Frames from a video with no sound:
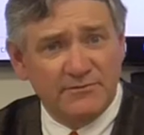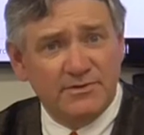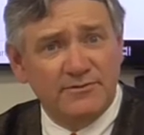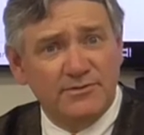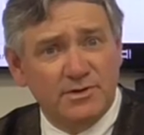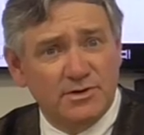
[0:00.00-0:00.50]
even
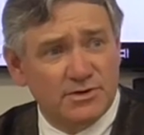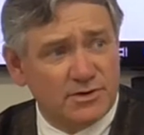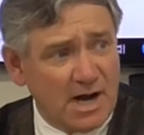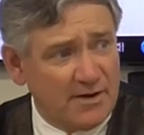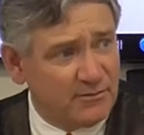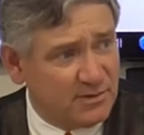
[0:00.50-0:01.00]
if you could
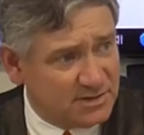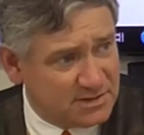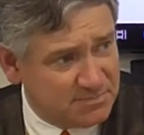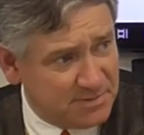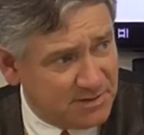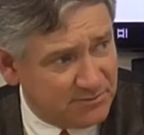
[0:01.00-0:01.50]
travel at the
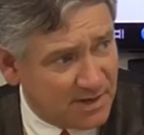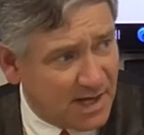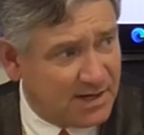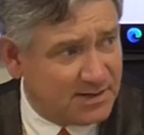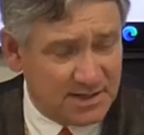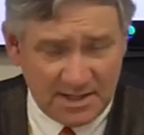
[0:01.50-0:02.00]
speed of
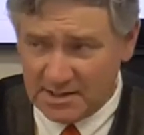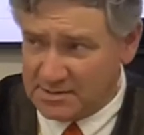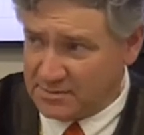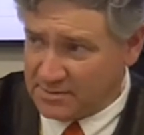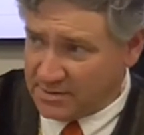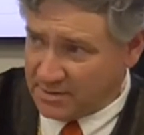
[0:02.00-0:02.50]
light to get
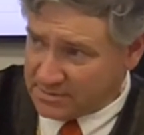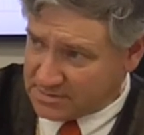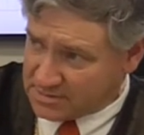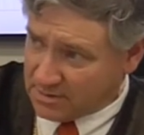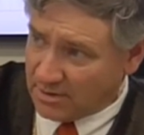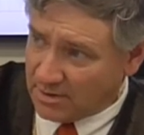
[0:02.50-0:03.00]
to the
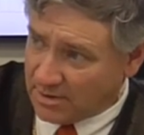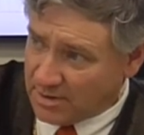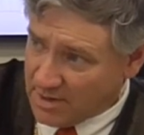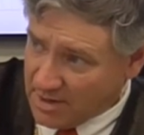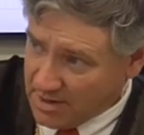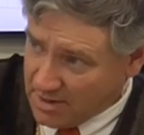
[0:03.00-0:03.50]
nearest star,
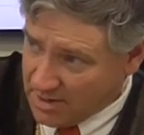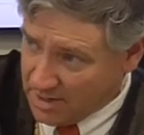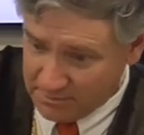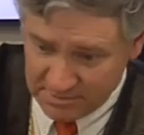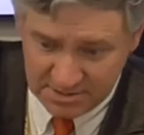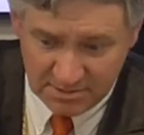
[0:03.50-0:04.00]

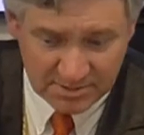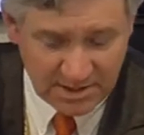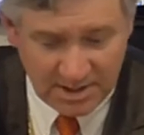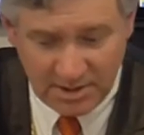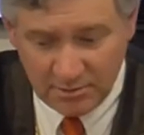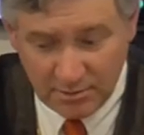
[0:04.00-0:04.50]
it would still
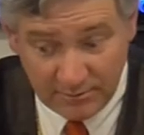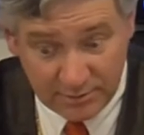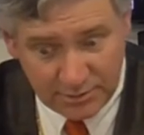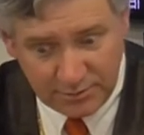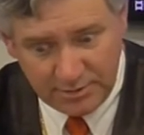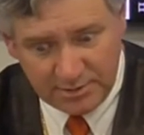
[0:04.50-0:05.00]
take you
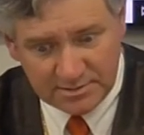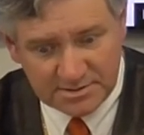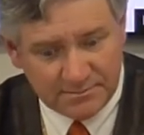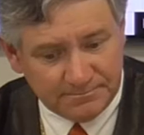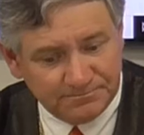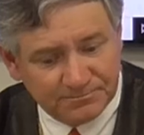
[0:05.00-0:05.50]
over two years.
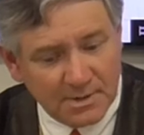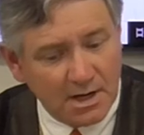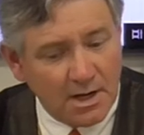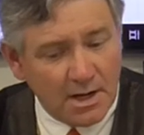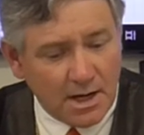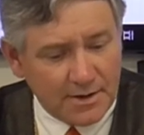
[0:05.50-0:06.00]

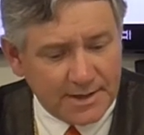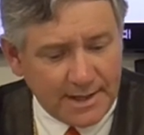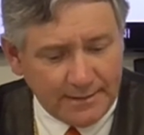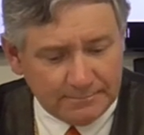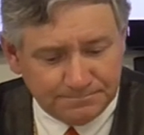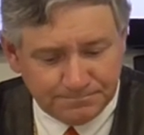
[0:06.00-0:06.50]

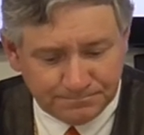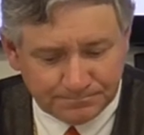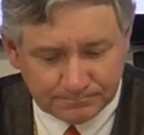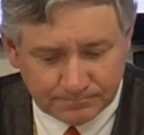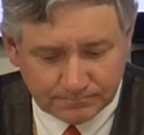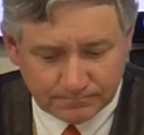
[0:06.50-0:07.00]
Okay.
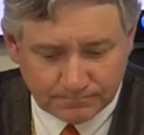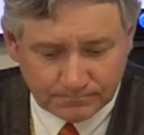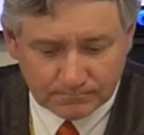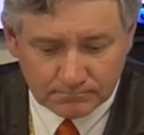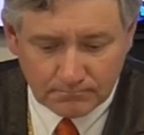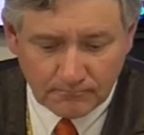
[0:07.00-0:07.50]

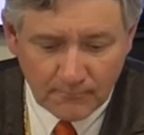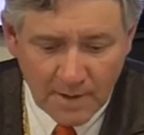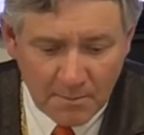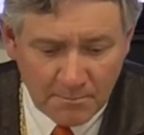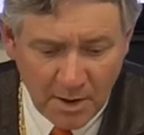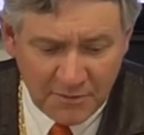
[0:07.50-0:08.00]

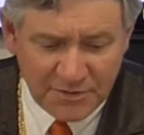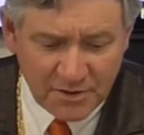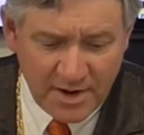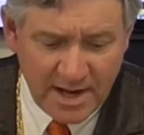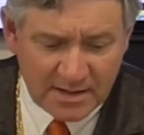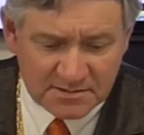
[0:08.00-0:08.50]
Both
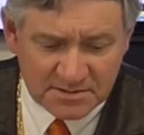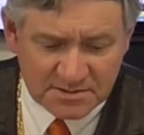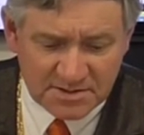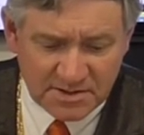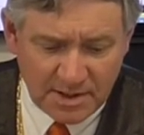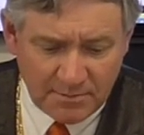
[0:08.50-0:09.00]
your
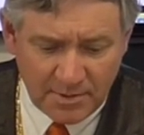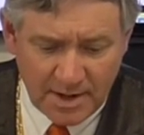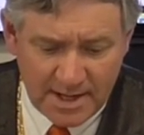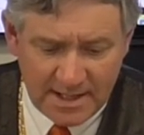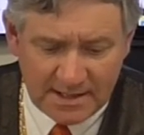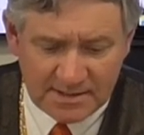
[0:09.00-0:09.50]
answers to
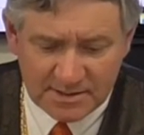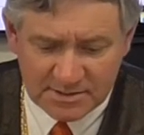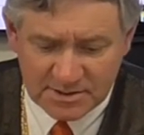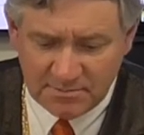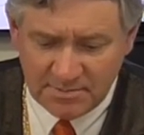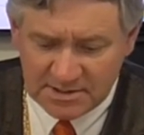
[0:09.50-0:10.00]
number eight
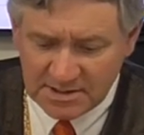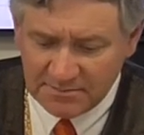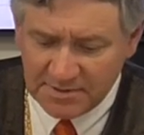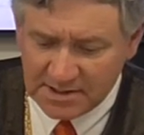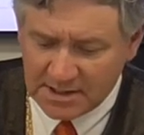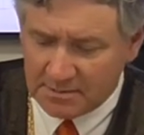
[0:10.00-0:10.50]
should be
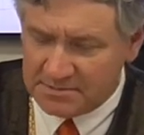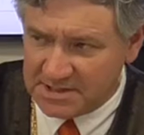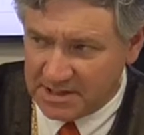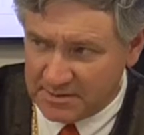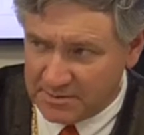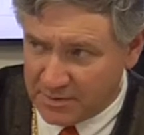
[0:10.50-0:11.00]
something times
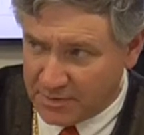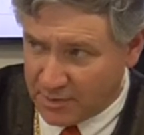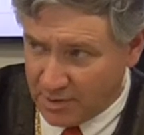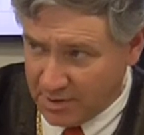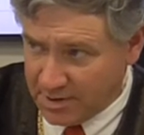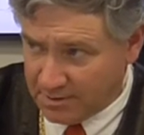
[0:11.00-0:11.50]
10 to the
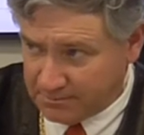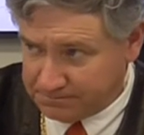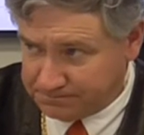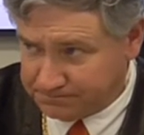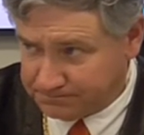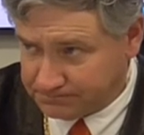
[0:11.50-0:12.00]
third.
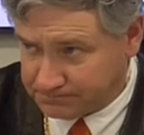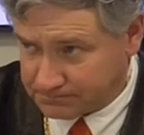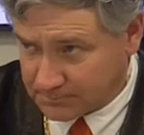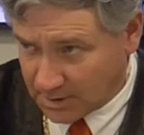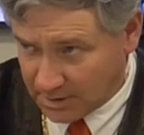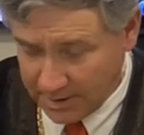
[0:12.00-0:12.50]

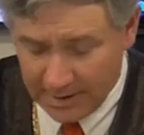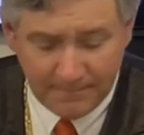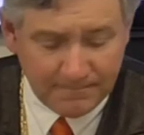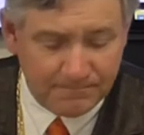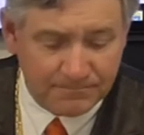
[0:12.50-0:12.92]
Okay.